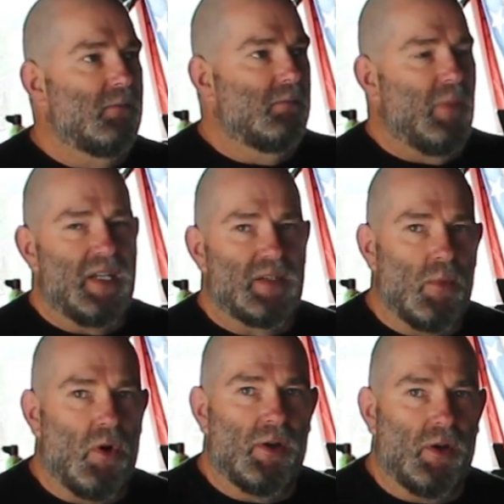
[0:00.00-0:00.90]
peace of
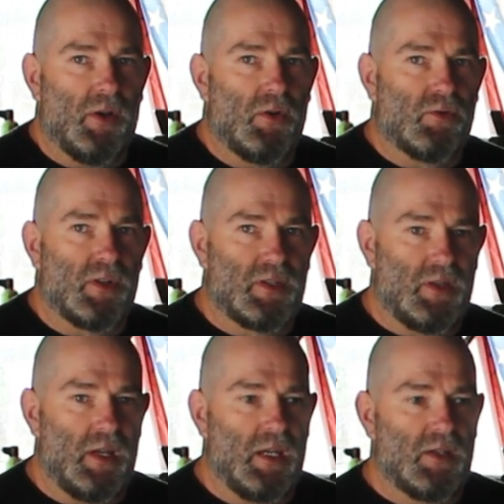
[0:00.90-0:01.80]
mind. I don't trust
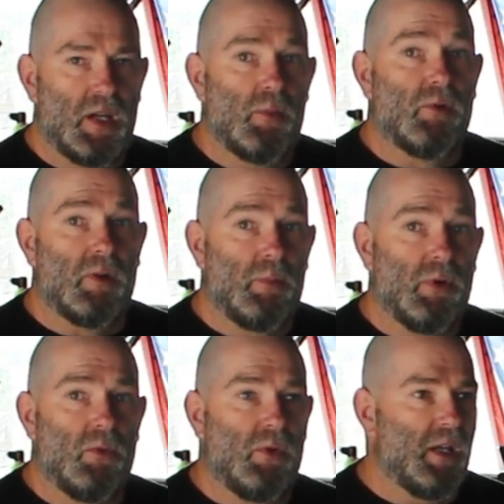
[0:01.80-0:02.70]
the temporary
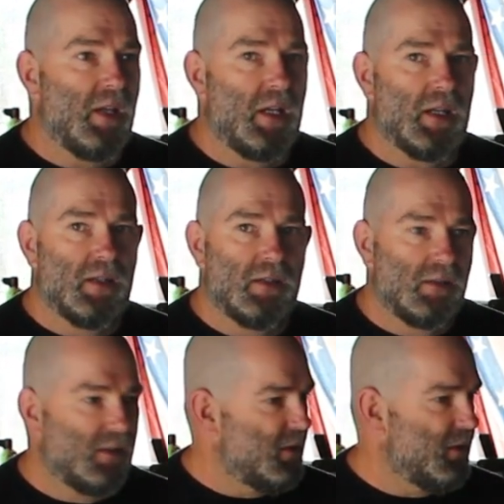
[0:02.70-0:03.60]
build in there,
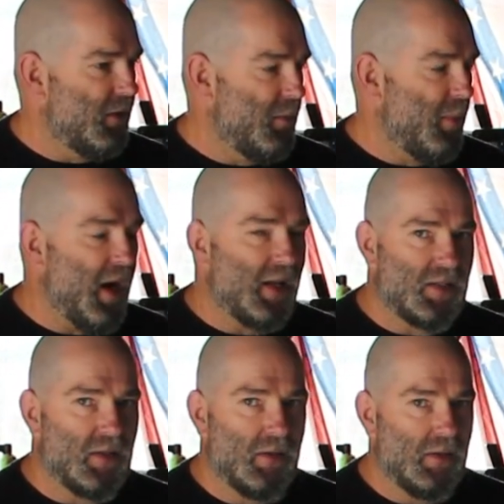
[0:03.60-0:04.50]
the parts
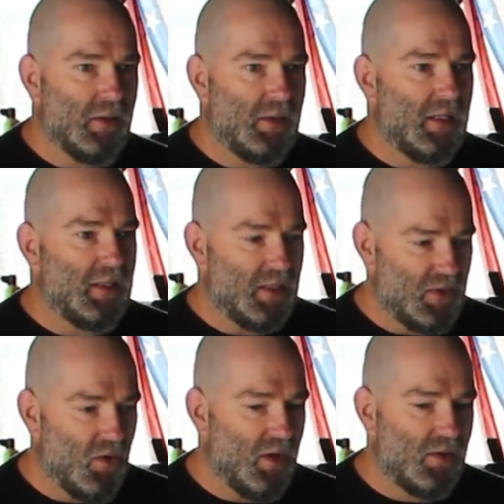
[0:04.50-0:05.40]
that are
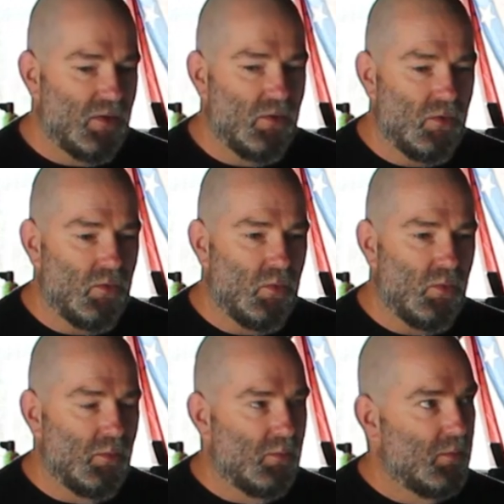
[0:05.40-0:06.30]
designed to
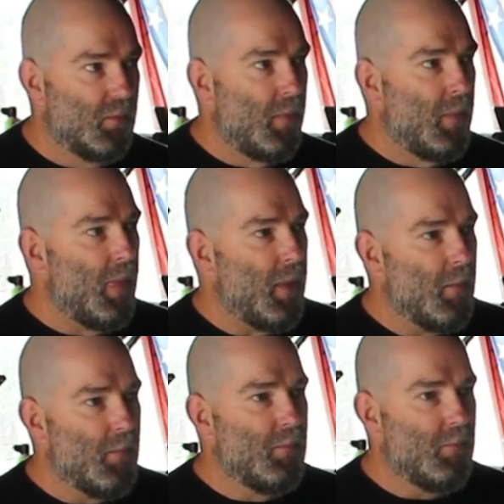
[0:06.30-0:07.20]

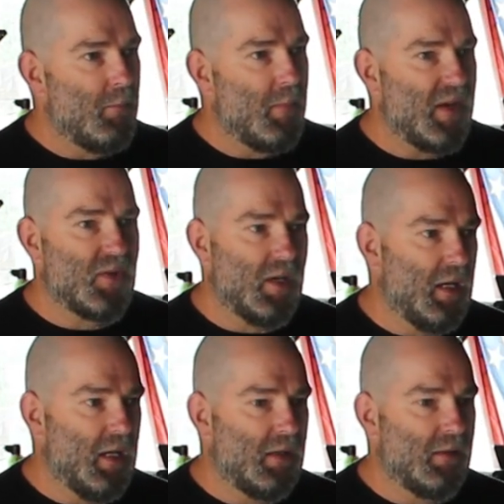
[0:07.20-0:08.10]
measure
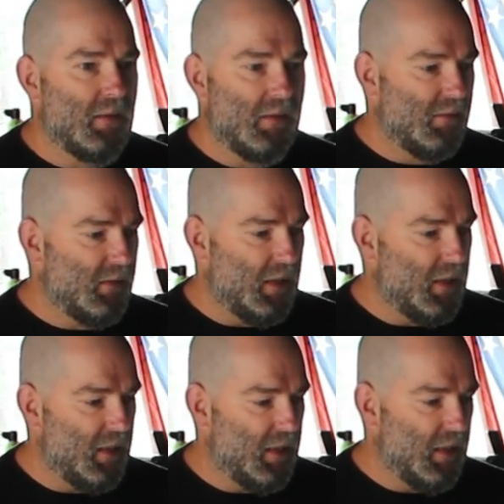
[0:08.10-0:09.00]
and
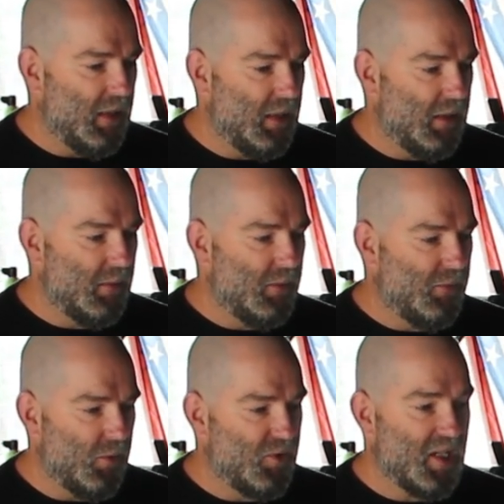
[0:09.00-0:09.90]

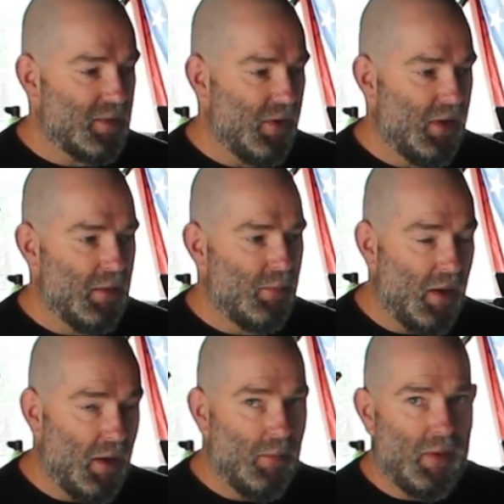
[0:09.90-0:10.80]
for adjustment the
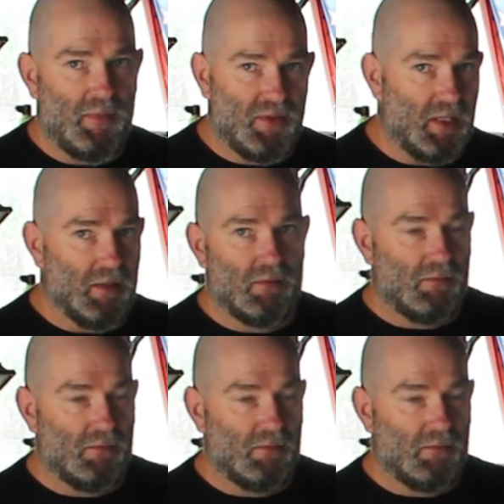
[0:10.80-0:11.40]
bump steer.